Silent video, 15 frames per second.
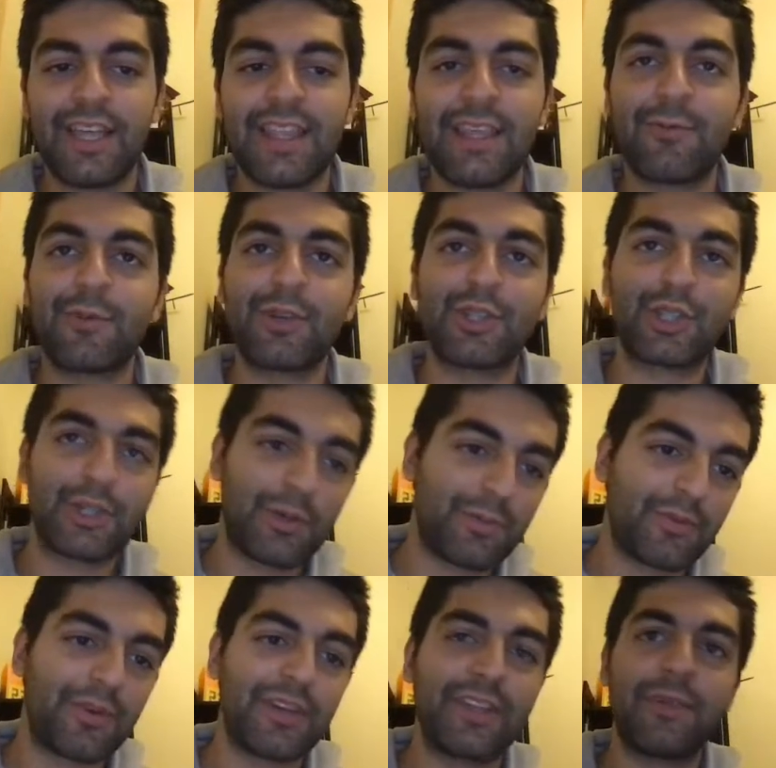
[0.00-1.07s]
Then we're going to start
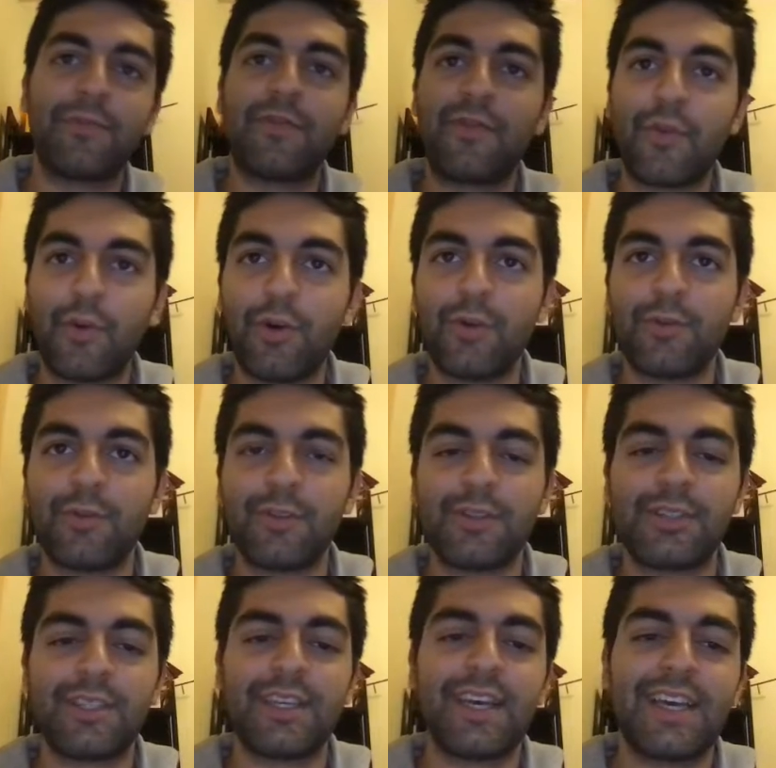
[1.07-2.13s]
printing them
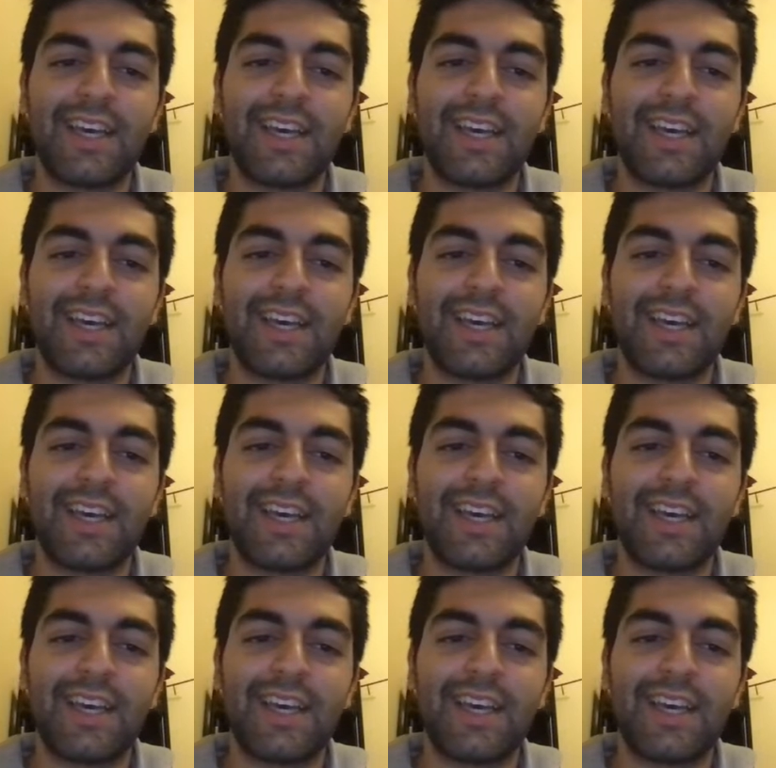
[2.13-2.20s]
forwards.